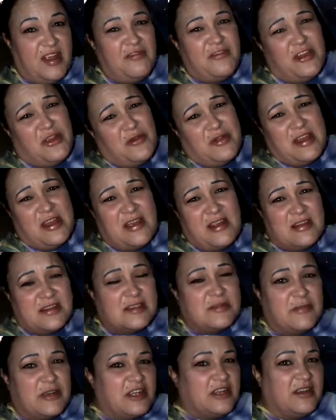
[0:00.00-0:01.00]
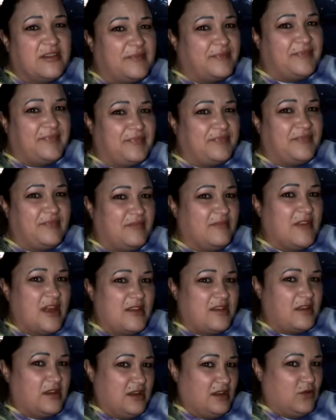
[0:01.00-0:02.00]
A few things, but
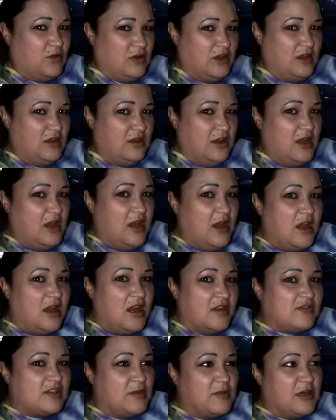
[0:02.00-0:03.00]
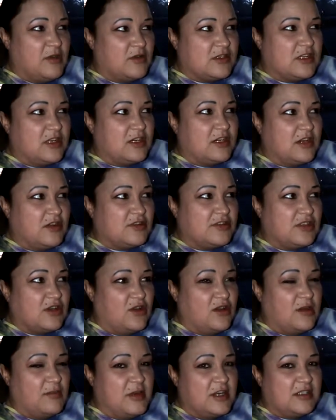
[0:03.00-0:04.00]
nothing that would... If somebody was going to go
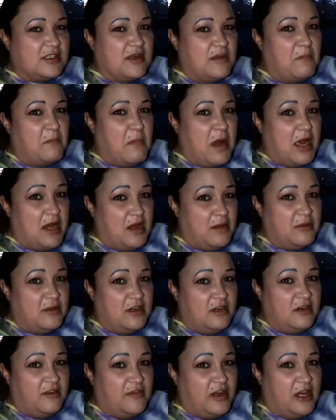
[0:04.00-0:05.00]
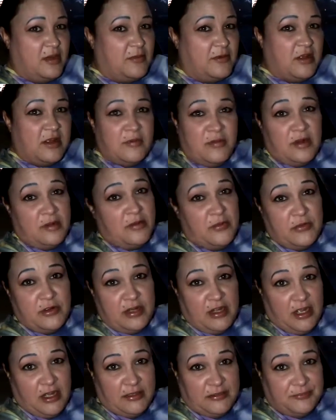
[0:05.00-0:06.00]
solely based on my opinion of opera, they probably
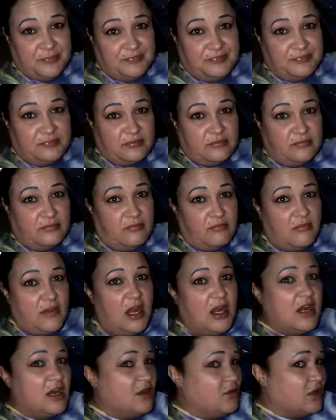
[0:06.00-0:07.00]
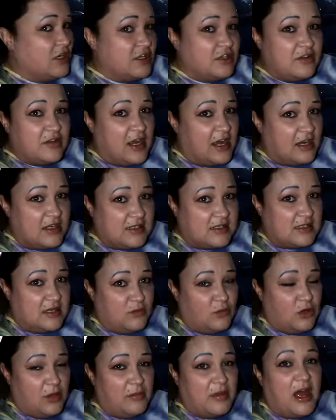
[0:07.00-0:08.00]
wouldn't go. And I don't want to do that to
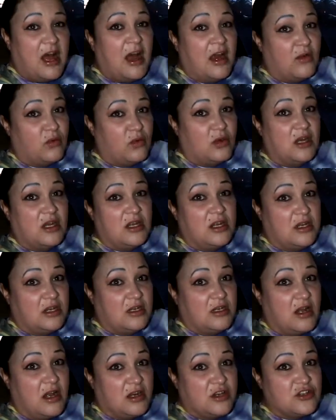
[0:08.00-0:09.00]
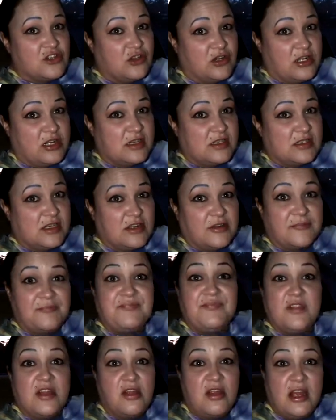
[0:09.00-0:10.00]
someone, but I really did not enjoy it. So,
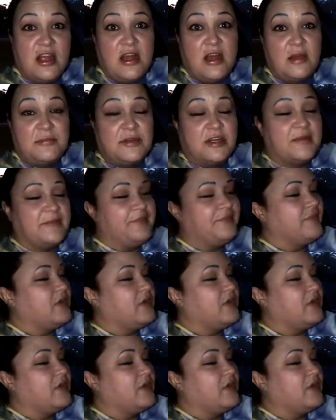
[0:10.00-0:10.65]
don't like opera.